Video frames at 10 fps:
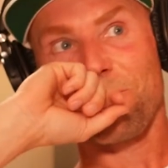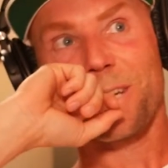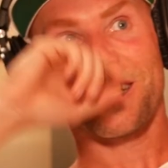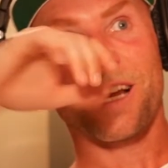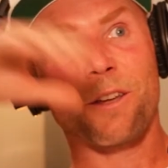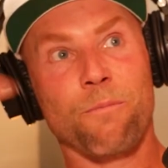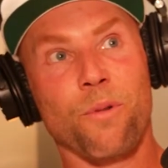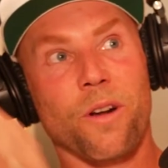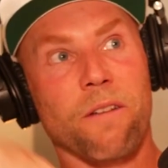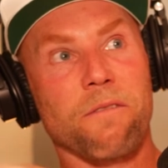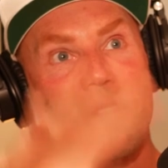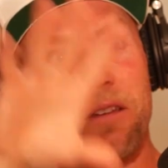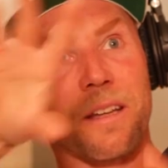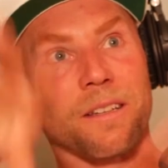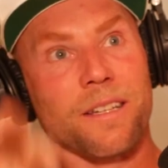Because now you put
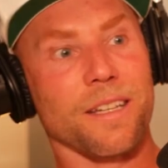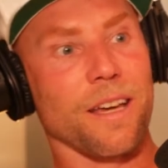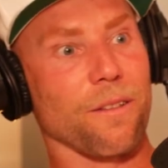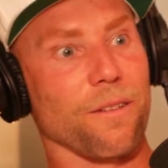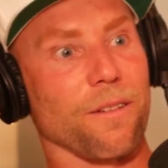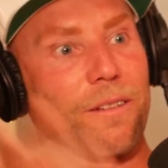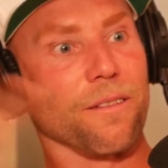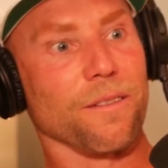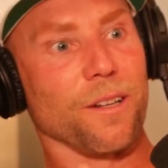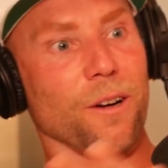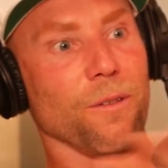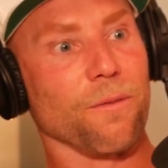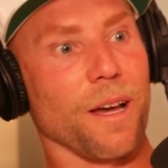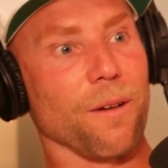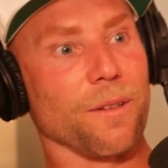everything together, you know.
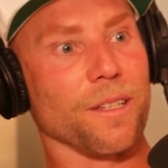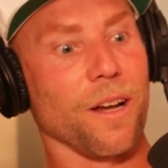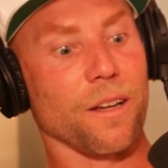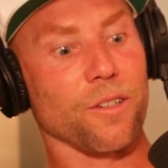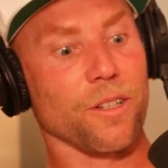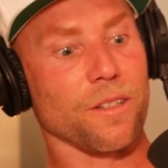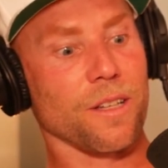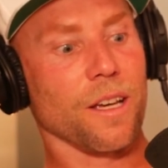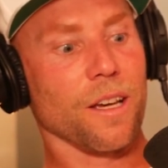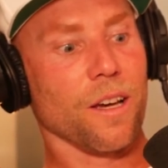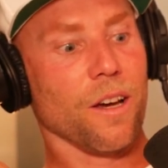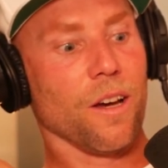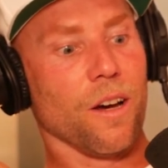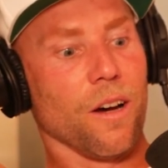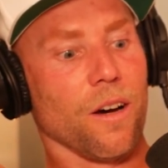Now it's not just,
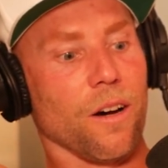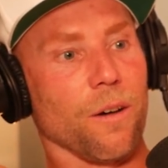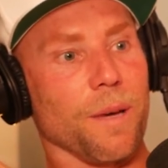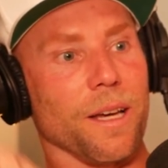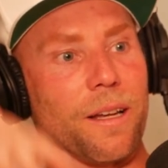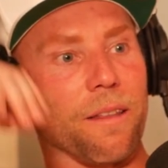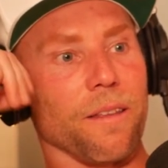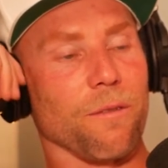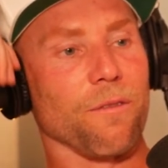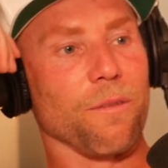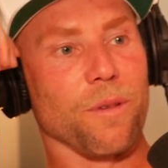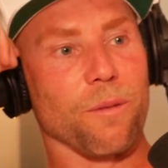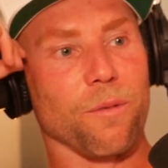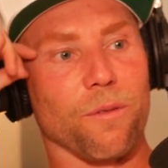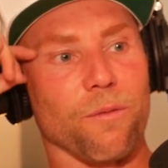oh man, I think
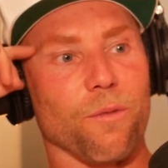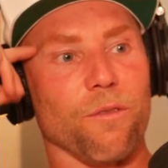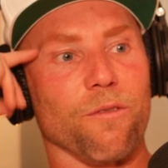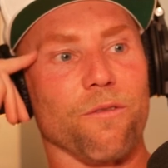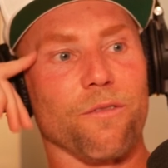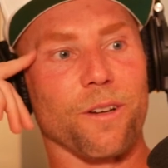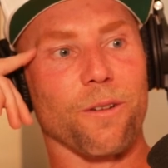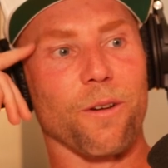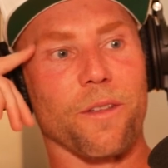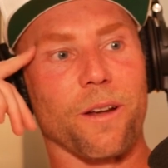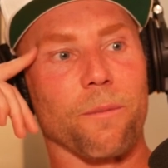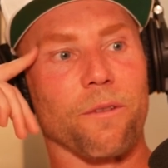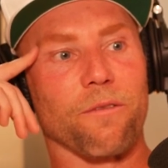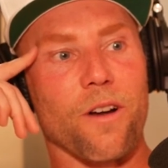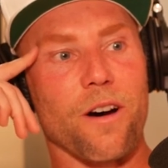people will figure out that I'm a
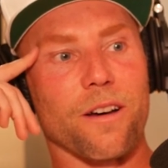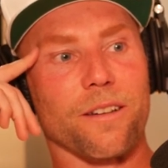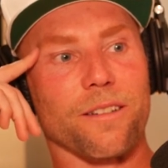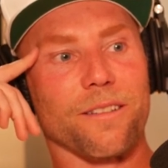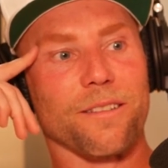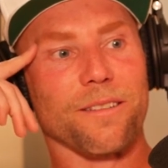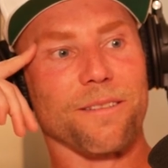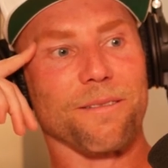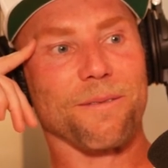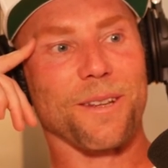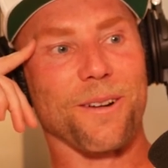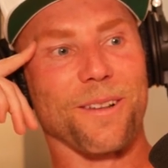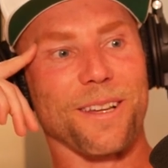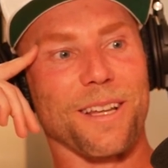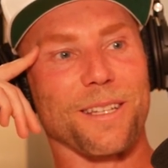fraud, you know,
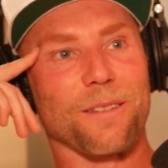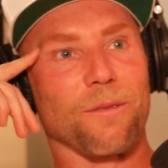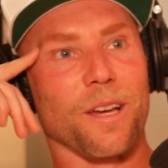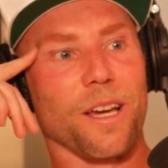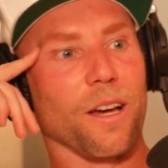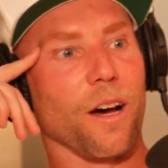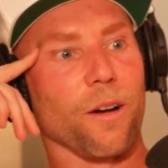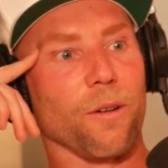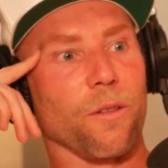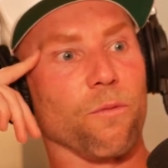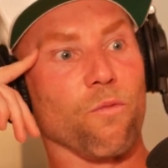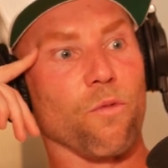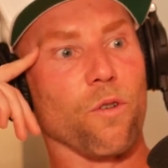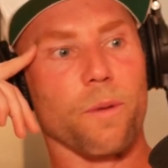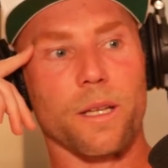like that's out on the
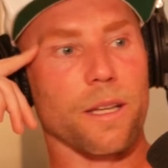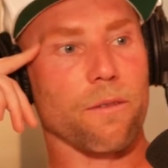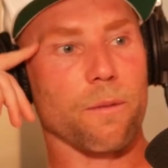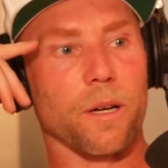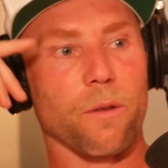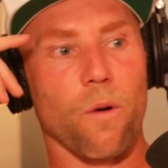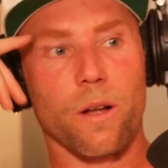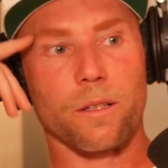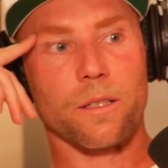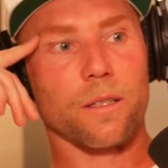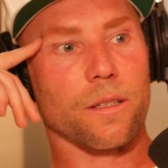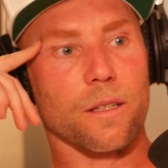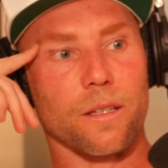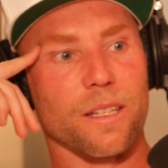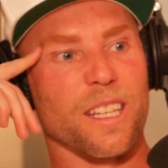road, because everybody wants
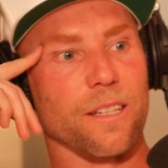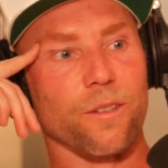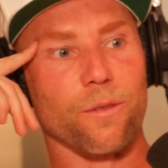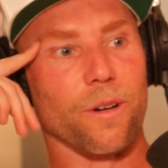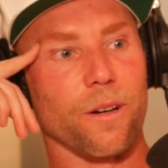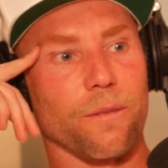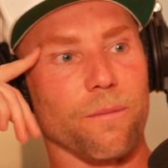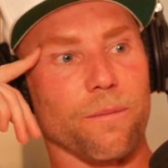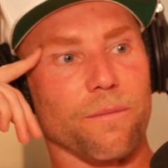to eat you up.